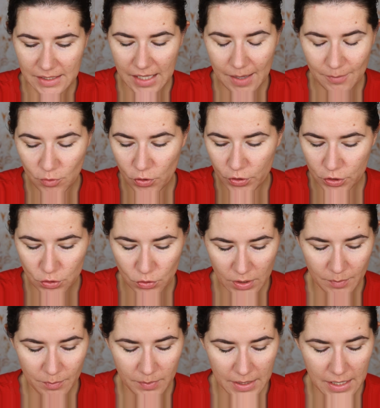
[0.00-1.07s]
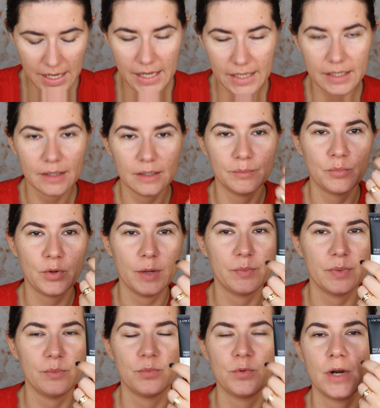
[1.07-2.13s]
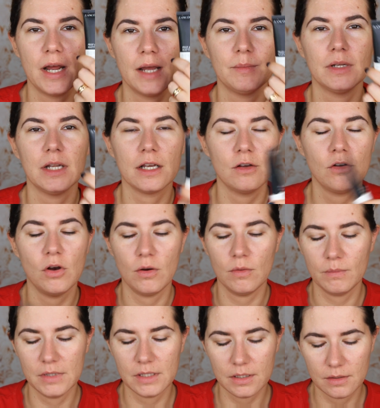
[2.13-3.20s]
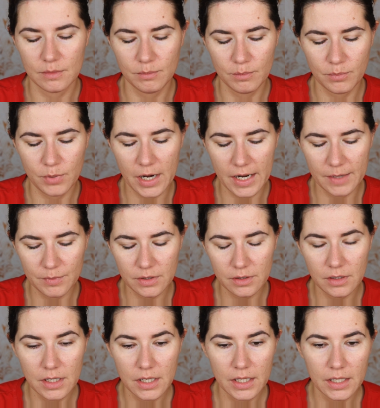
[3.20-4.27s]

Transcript: I'm going to apply Prep and Prime Lancome primer.